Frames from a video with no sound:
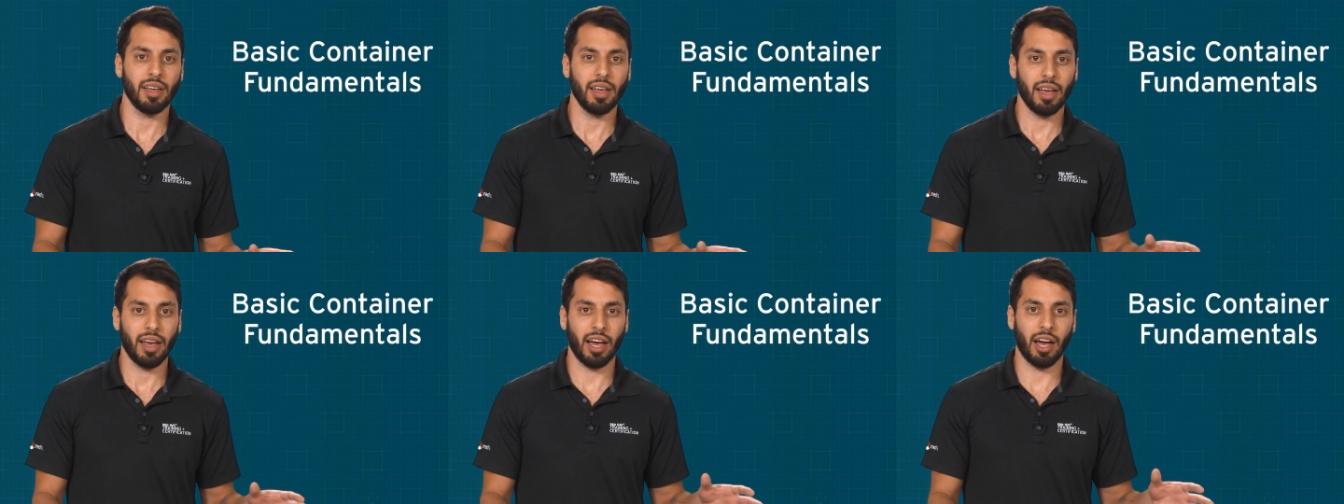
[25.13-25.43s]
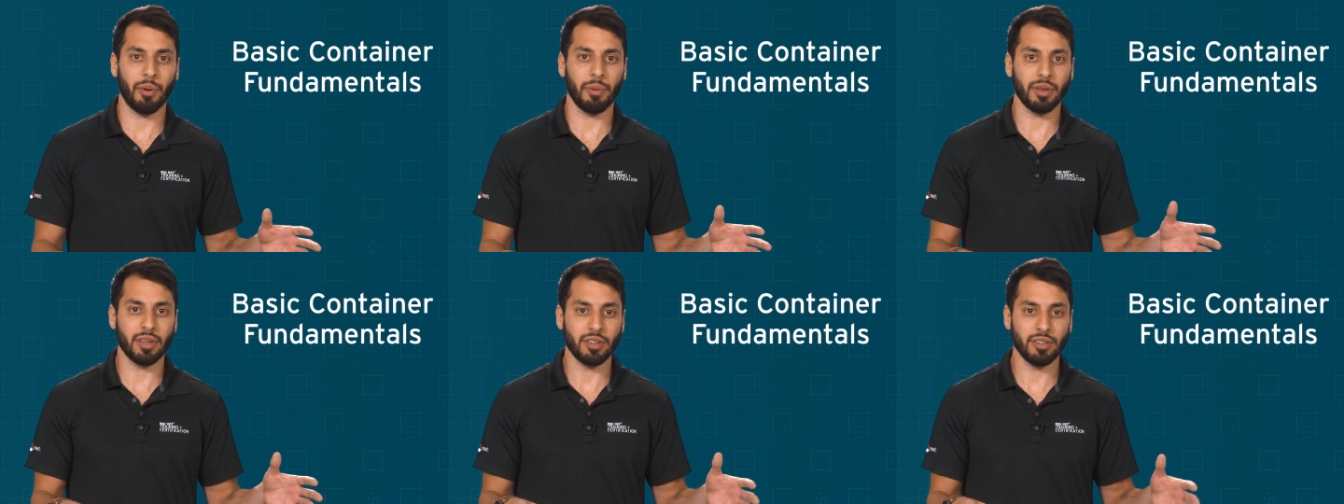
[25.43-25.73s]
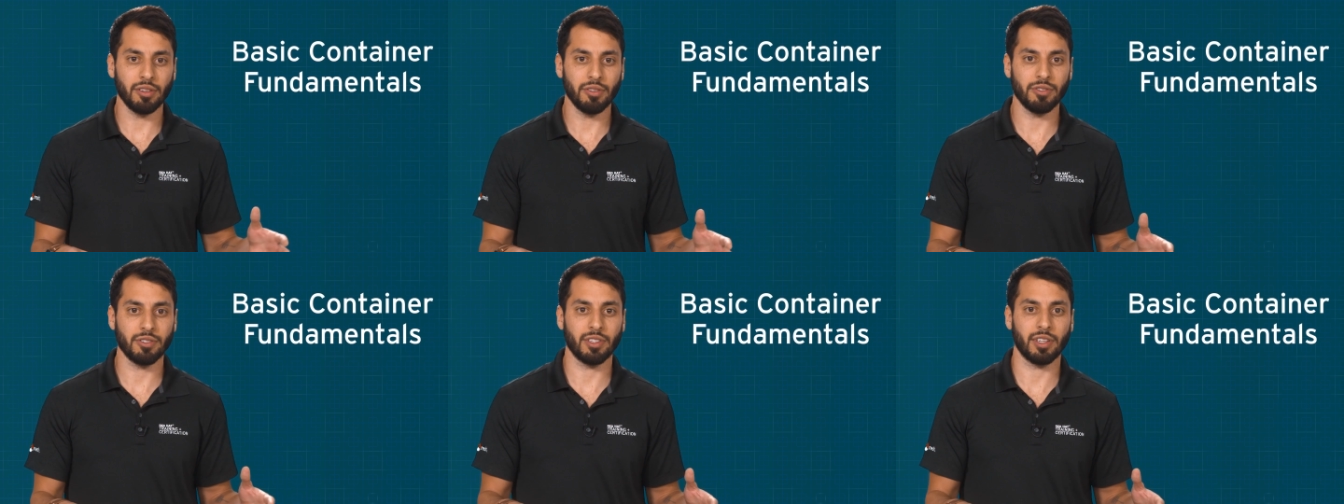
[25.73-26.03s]
how we can
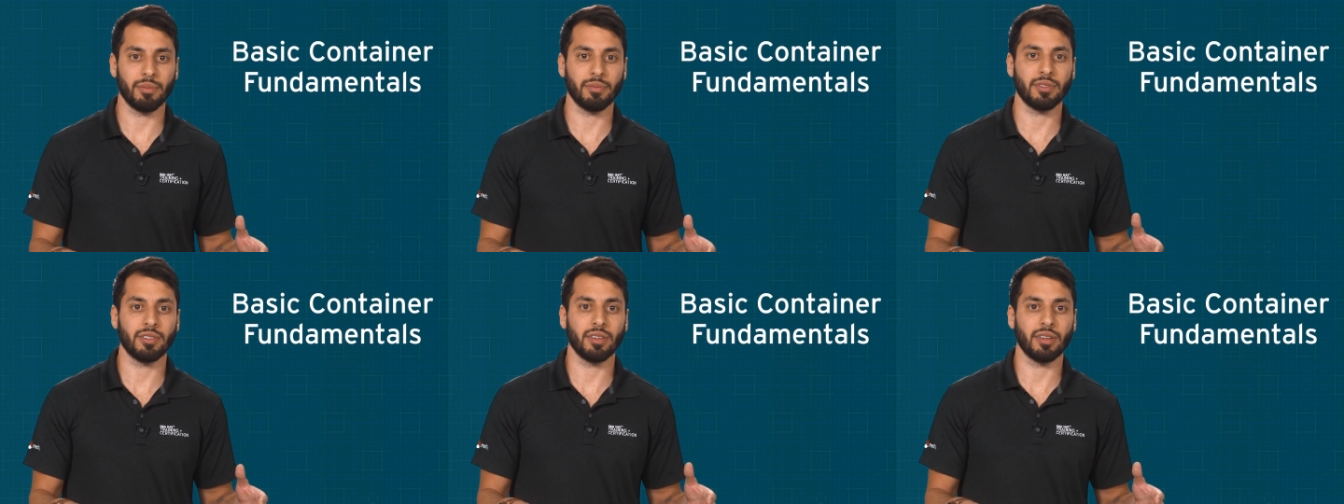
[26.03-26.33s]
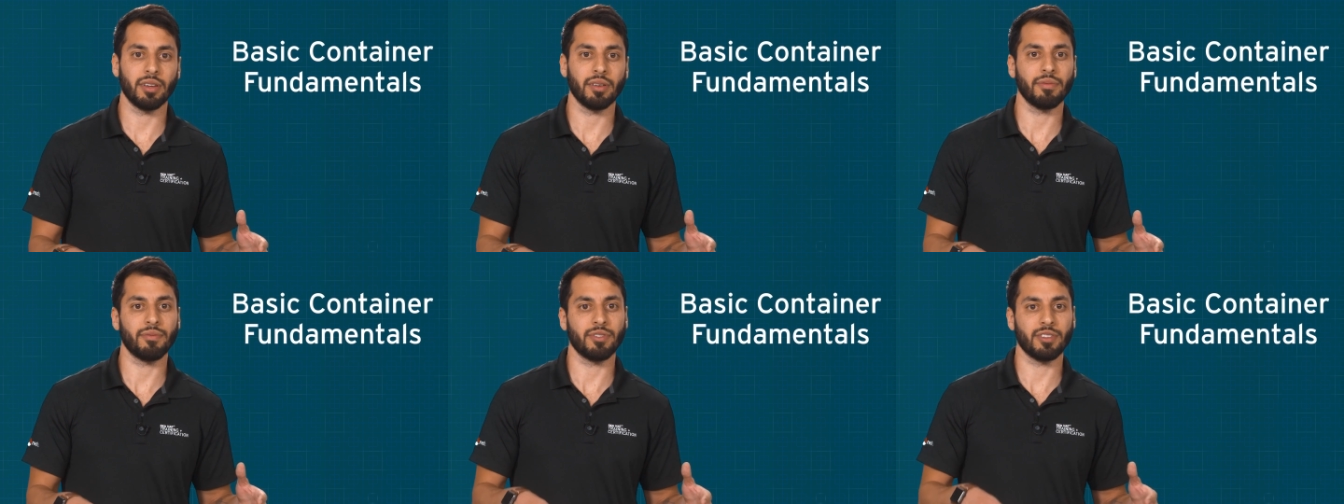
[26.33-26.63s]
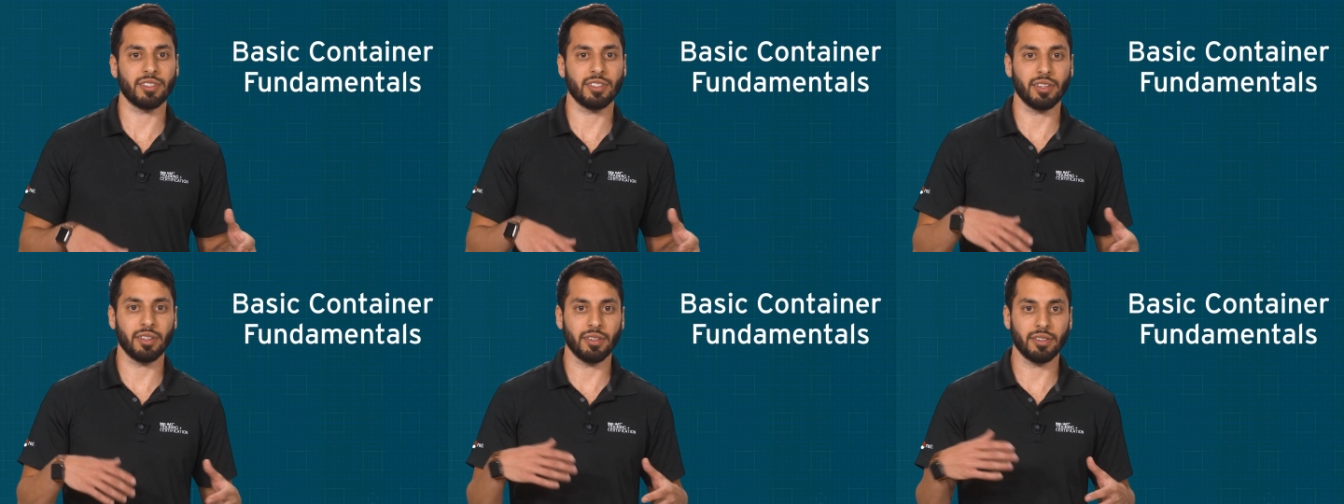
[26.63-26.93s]
use them to
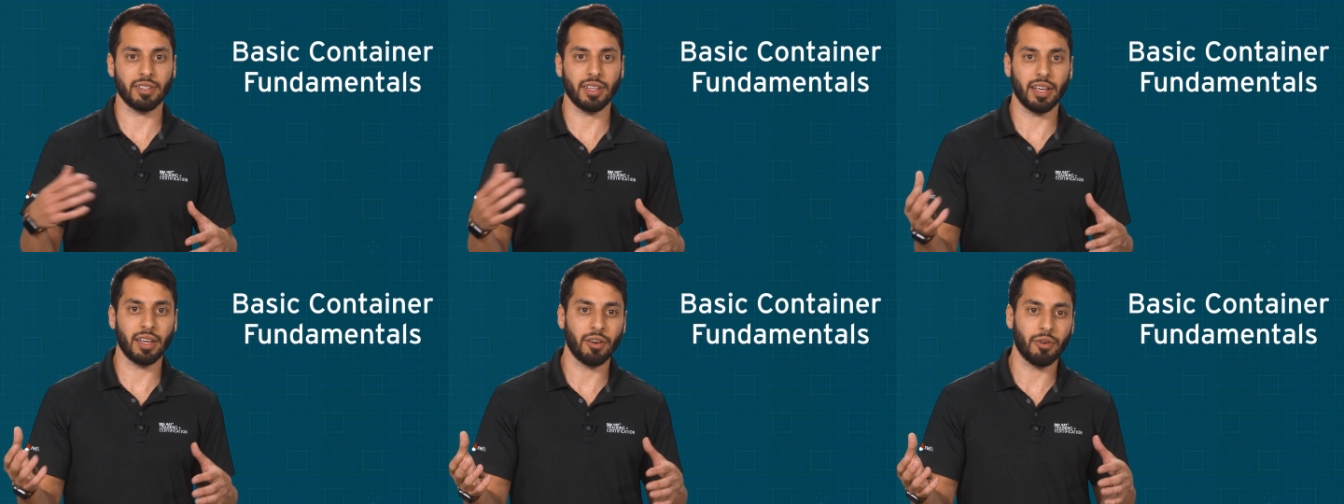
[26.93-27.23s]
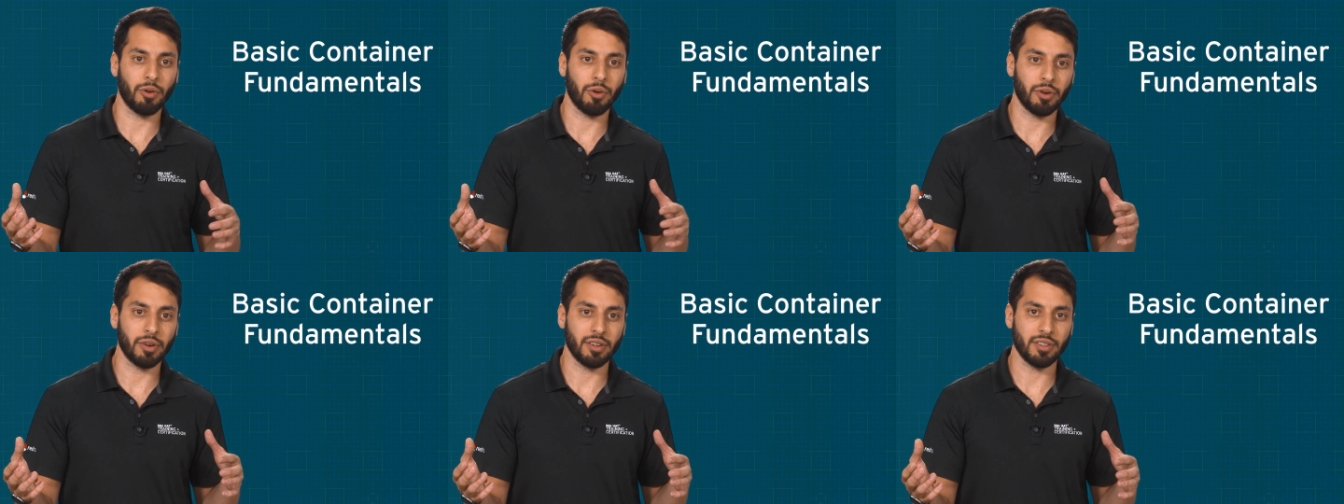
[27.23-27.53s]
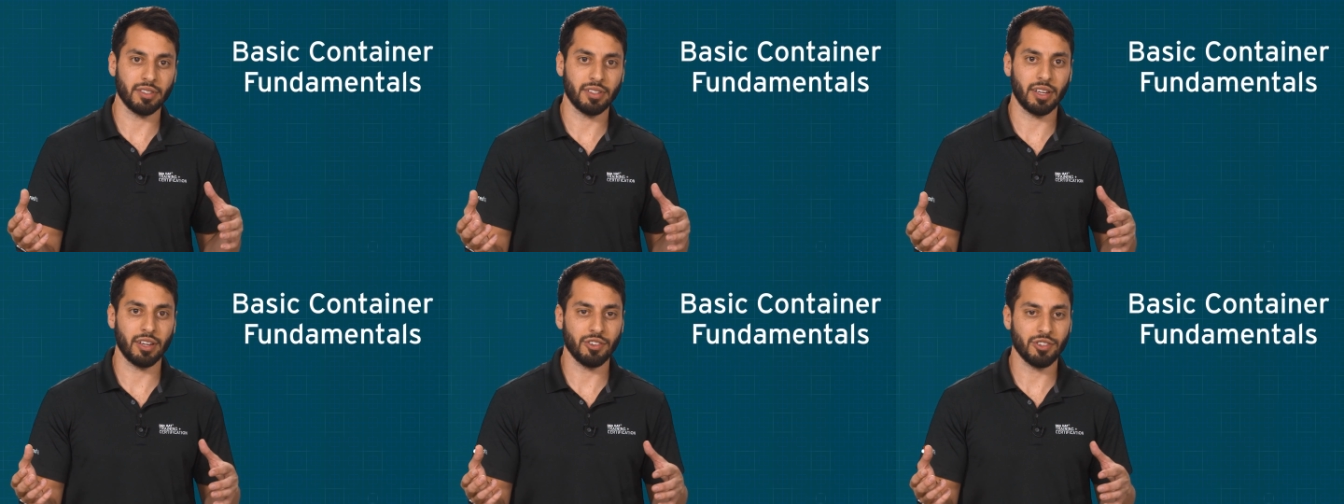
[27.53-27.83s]
facilitate our
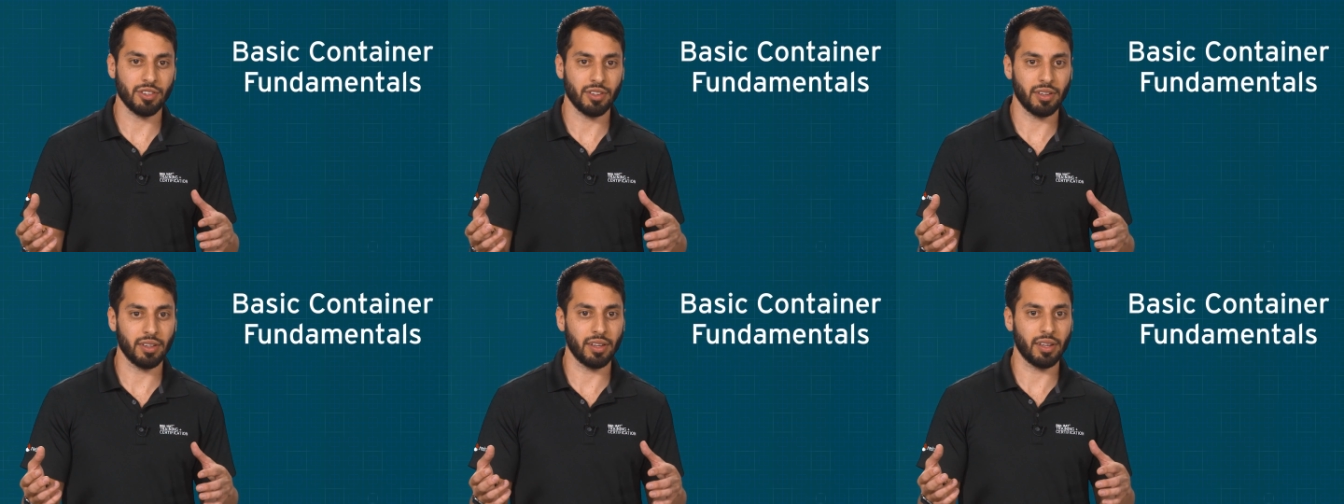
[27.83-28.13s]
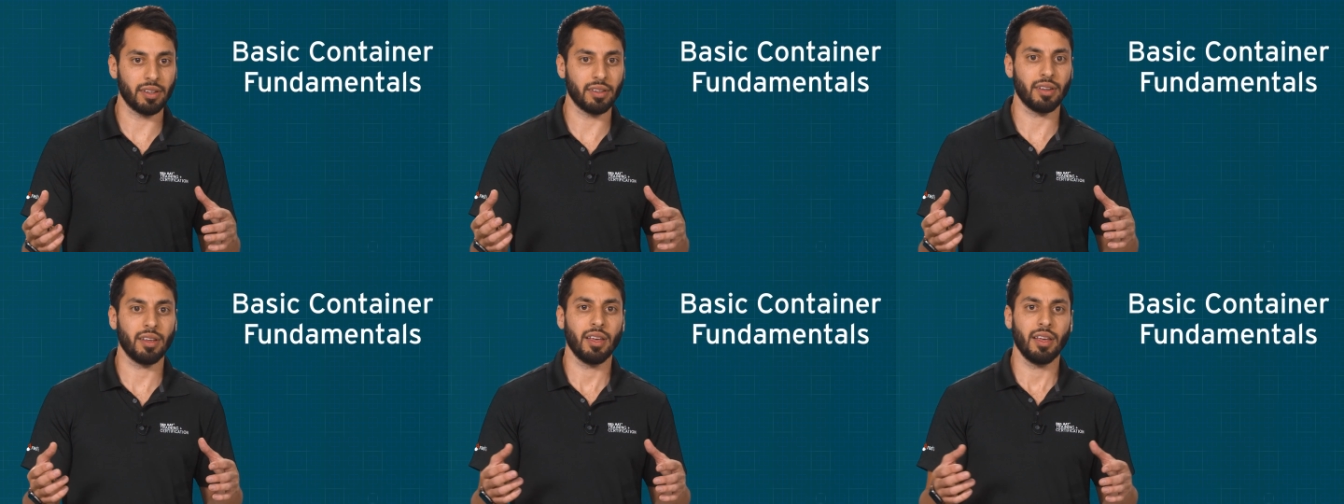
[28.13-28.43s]
organization and